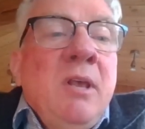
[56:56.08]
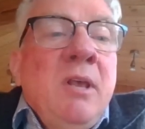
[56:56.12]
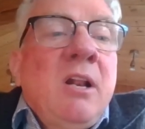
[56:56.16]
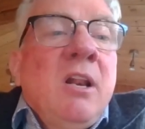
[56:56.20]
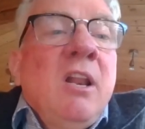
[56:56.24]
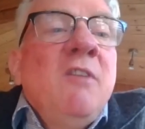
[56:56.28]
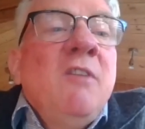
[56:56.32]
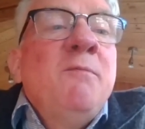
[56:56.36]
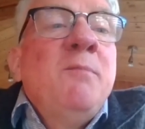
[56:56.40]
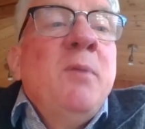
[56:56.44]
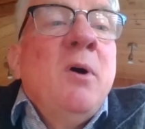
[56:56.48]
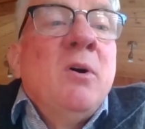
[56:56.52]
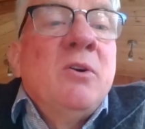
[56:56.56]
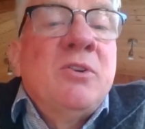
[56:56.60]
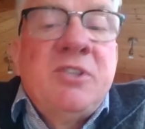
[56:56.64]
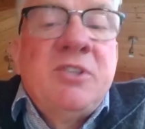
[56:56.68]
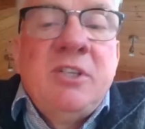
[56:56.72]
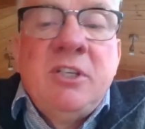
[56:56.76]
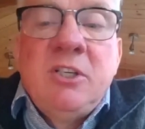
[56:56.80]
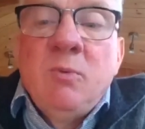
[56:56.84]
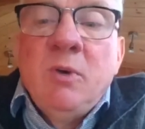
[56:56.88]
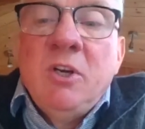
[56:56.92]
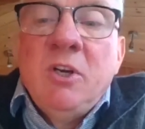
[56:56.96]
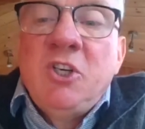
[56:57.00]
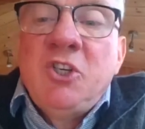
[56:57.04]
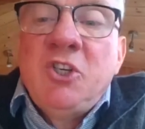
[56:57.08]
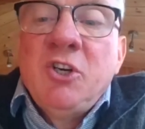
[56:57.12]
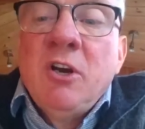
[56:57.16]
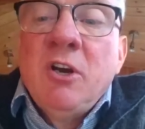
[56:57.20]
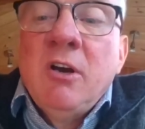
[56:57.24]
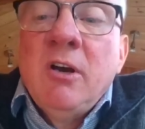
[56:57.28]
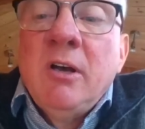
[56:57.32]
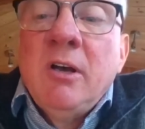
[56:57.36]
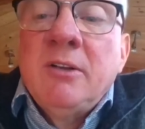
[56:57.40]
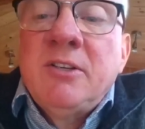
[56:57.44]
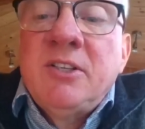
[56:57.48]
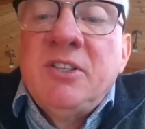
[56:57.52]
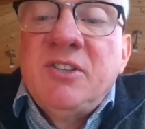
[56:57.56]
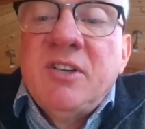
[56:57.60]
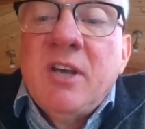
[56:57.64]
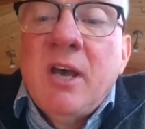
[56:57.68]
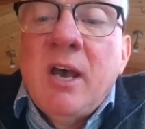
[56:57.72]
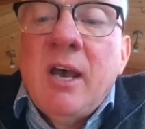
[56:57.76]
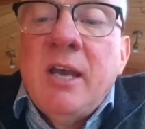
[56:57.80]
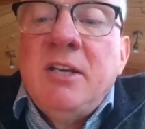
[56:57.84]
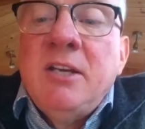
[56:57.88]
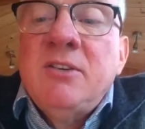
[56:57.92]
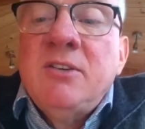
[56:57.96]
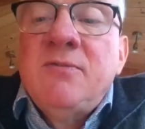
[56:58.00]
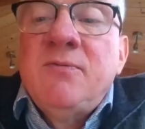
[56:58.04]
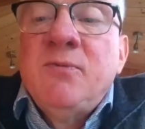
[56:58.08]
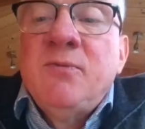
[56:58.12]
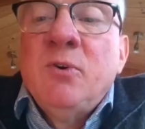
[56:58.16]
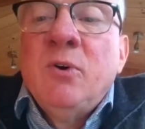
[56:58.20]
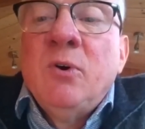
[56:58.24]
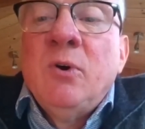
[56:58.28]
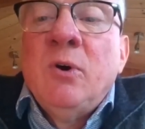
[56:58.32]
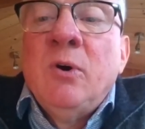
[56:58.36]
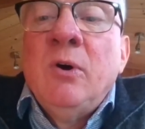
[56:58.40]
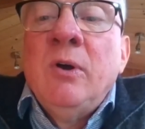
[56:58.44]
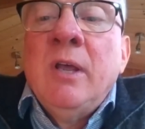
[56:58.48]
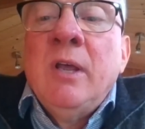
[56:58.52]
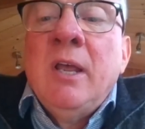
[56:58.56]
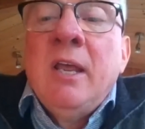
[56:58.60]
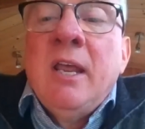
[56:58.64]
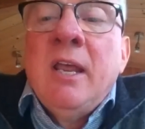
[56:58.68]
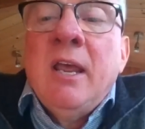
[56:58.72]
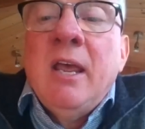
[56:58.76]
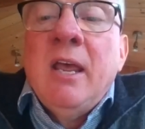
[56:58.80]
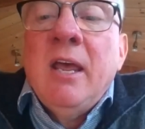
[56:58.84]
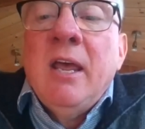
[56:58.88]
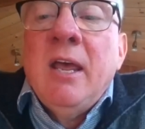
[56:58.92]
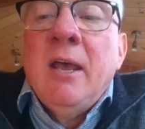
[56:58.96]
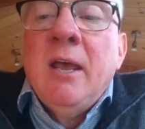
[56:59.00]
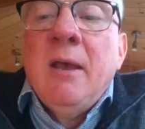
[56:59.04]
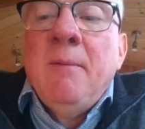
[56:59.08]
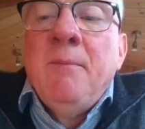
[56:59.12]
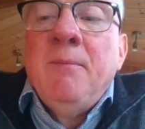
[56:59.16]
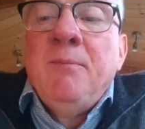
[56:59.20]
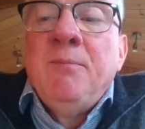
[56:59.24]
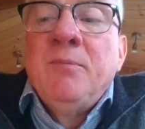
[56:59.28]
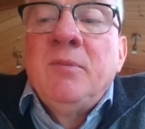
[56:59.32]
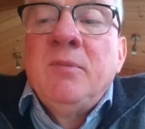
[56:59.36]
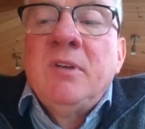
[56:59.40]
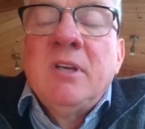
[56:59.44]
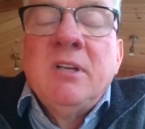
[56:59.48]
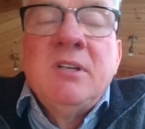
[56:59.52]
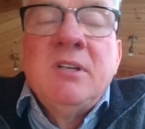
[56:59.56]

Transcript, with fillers: the glove boxes, which are designed for um,